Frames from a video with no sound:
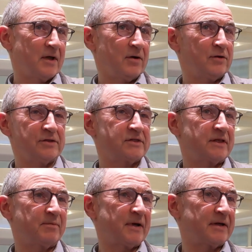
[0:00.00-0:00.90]
honestly, the
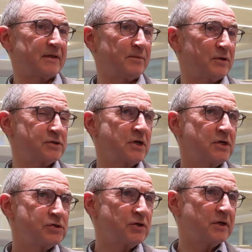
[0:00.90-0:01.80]
back of the bus.
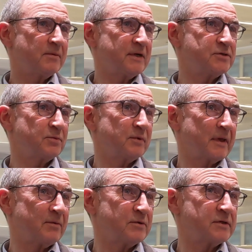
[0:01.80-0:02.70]
So you can imagine what
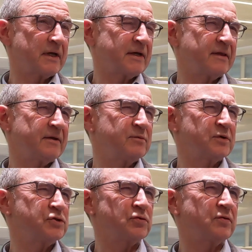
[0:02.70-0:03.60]
that was like. And then when
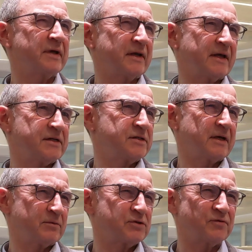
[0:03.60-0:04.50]
Joe realised
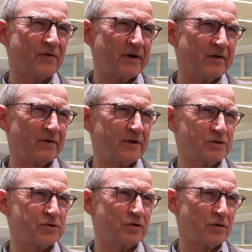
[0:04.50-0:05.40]
that was a very, very
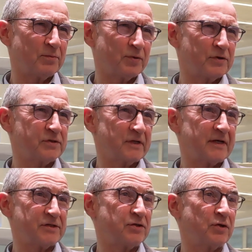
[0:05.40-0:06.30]
strong point, he's
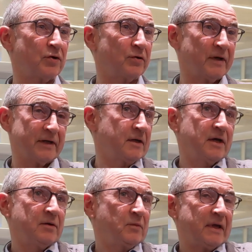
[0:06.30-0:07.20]
asking you, "All right?"
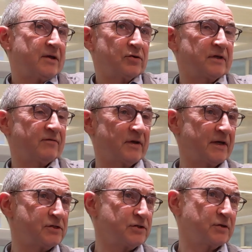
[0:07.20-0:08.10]
Well, I couldn't even
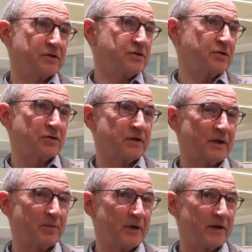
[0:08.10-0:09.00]
answer because I couldn't get a
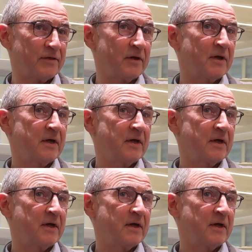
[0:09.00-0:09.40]
breath.